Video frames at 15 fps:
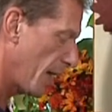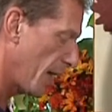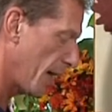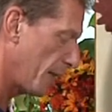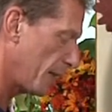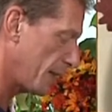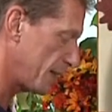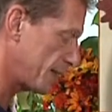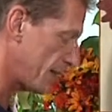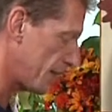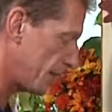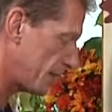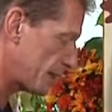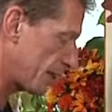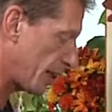And this
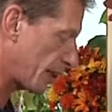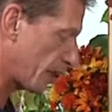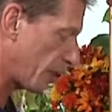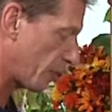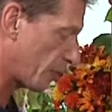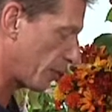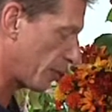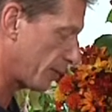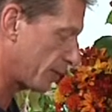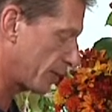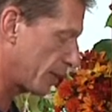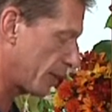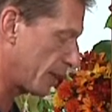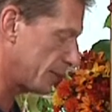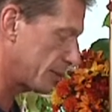is like a rough
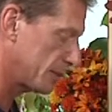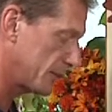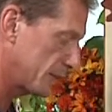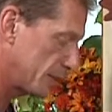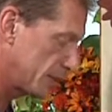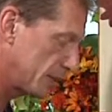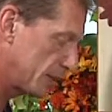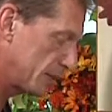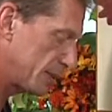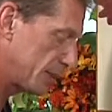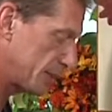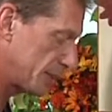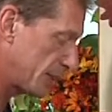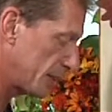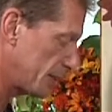cut, so
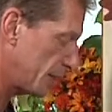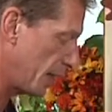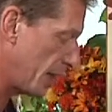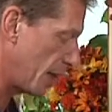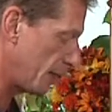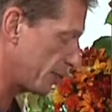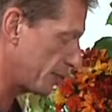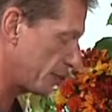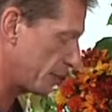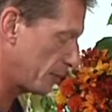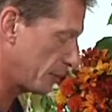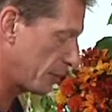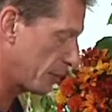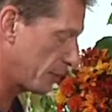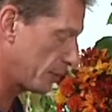it doesn't have to be
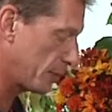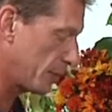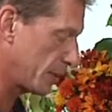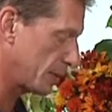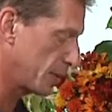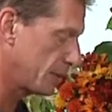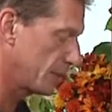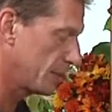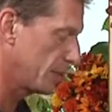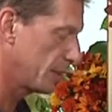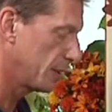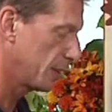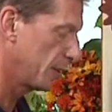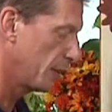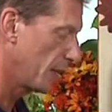perfect.
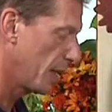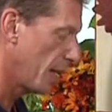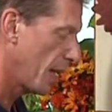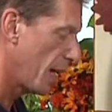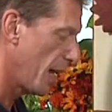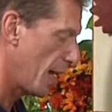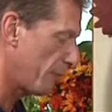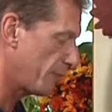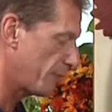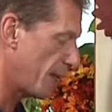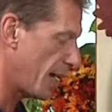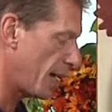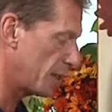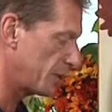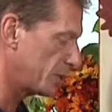In
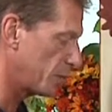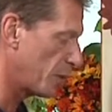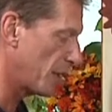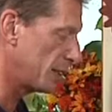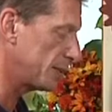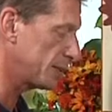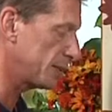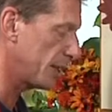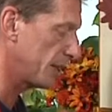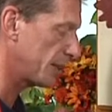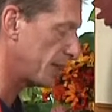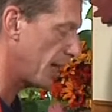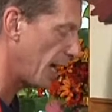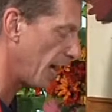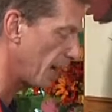fact, you want to take
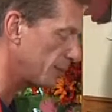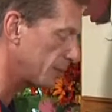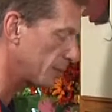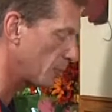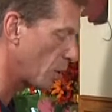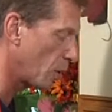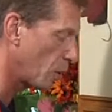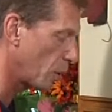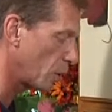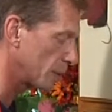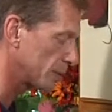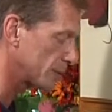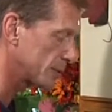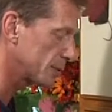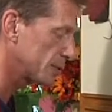and have some
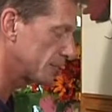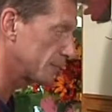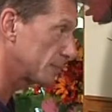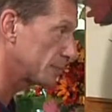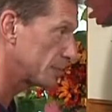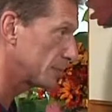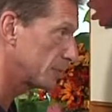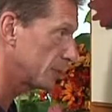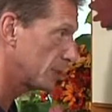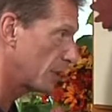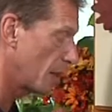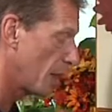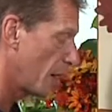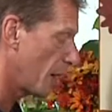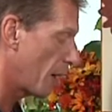holes
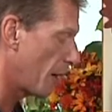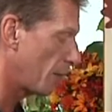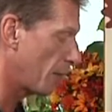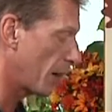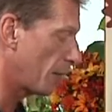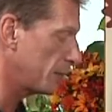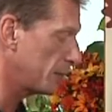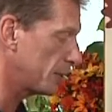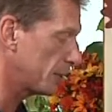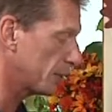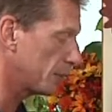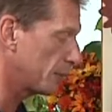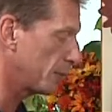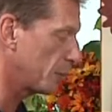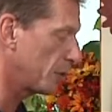around
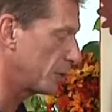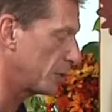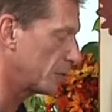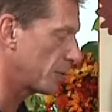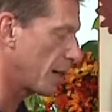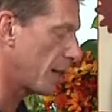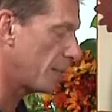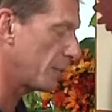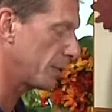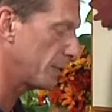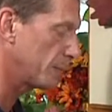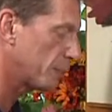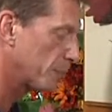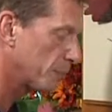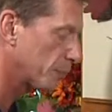here when you drop it
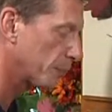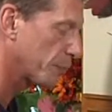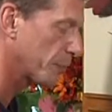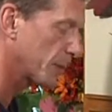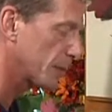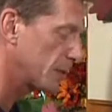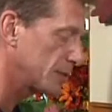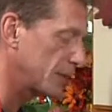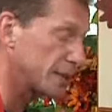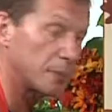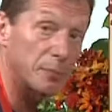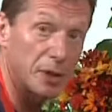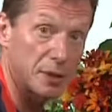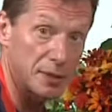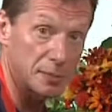so that the
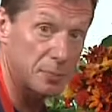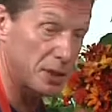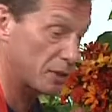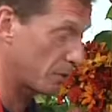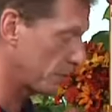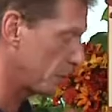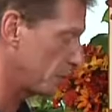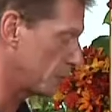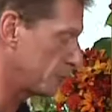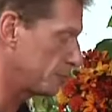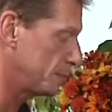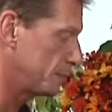berries peek through.